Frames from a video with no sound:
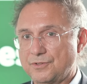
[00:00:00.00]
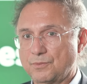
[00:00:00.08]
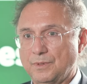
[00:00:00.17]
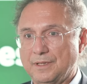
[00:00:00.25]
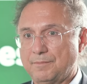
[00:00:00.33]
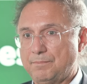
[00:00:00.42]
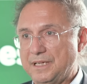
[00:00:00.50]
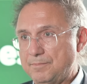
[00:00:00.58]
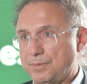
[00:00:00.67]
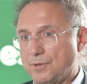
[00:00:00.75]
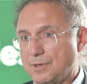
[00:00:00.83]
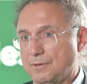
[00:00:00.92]
with
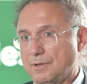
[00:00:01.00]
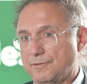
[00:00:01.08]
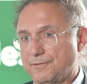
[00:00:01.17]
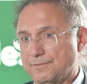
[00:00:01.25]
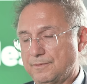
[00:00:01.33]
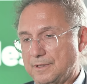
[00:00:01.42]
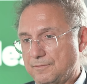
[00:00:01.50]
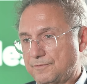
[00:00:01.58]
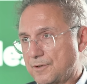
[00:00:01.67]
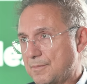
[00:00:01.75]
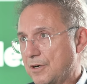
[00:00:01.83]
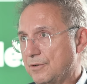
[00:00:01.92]
people
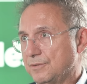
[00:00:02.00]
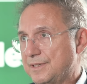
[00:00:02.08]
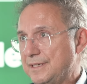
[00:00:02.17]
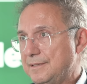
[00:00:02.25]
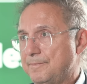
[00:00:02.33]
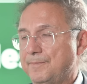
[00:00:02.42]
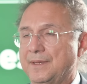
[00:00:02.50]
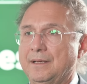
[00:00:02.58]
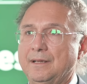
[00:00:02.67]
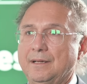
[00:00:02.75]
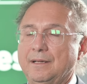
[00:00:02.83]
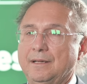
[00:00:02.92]
from our own team,
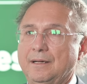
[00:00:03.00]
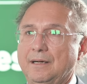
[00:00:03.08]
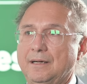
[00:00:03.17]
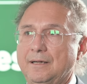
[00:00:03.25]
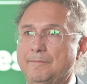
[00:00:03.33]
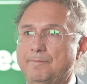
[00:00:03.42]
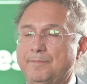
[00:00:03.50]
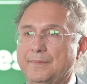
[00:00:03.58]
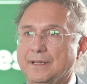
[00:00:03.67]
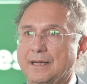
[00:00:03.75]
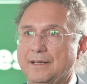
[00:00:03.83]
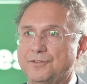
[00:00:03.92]

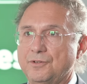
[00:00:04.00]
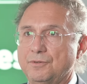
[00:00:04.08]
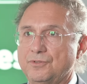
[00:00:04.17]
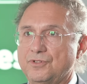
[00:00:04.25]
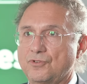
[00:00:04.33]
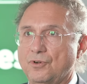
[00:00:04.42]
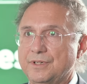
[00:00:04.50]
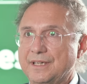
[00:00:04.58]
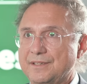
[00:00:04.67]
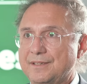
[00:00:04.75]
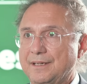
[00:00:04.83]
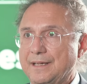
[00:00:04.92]
as you saw
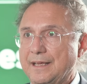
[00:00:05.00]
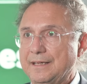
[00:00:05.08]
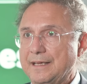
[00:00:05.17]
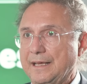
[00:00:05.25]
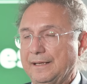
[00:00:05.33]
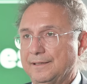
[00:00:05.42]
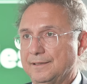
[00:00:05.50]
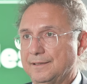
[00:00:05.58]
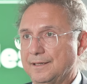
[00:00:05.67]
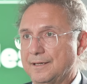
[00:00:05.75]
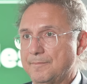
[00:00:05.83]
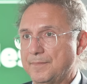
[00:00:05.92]
yesterday,
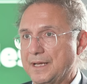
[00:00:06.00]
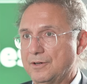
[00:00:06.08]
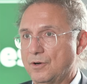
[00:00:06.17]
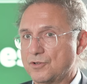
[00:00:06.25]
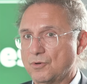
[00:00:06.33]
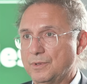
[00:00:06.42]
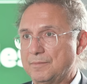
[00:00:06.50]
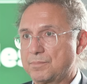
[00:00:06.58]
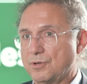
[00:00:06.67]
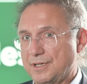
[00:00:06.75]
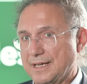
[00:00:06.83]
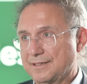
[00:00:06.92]
and also with
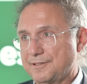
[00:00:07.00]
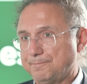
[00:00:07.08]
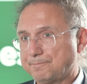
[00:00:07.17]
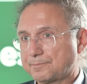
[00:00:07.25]
product.